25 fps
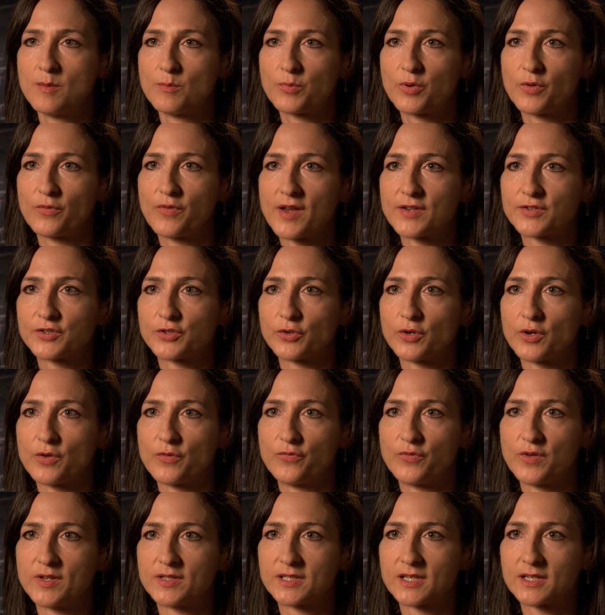Professor of
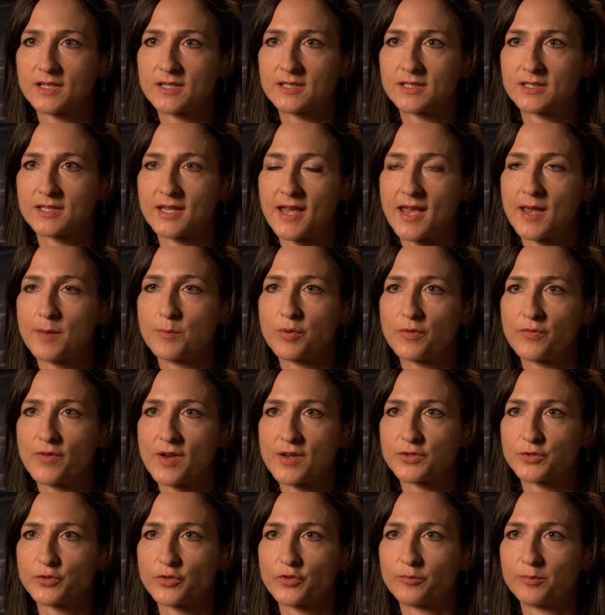Physics and
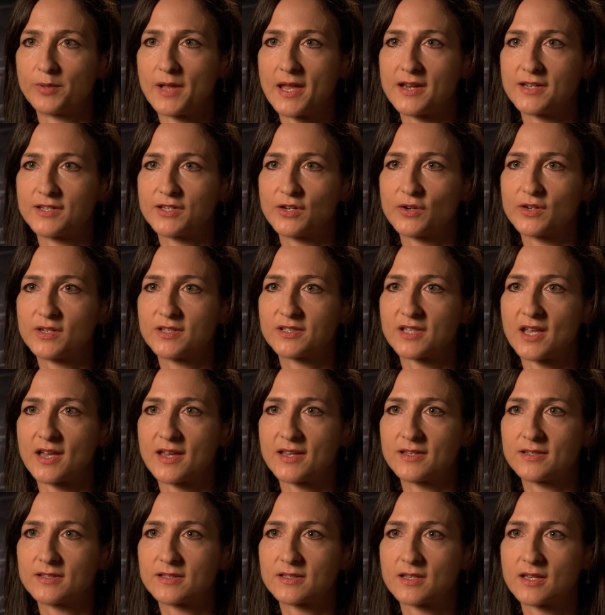Professor of Planetary
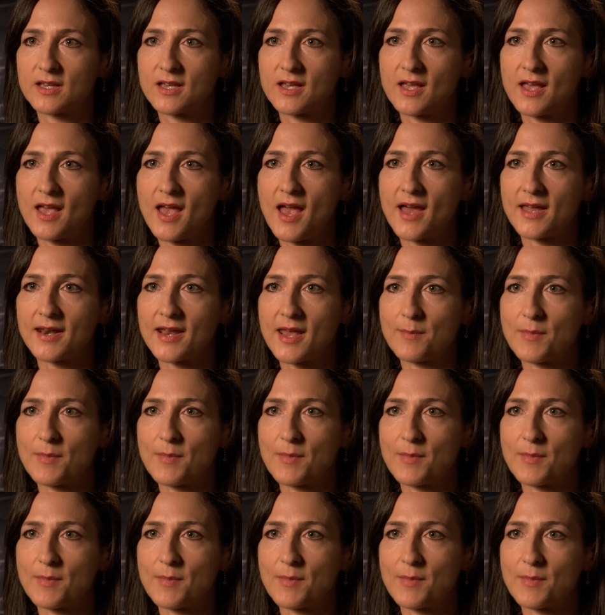Science at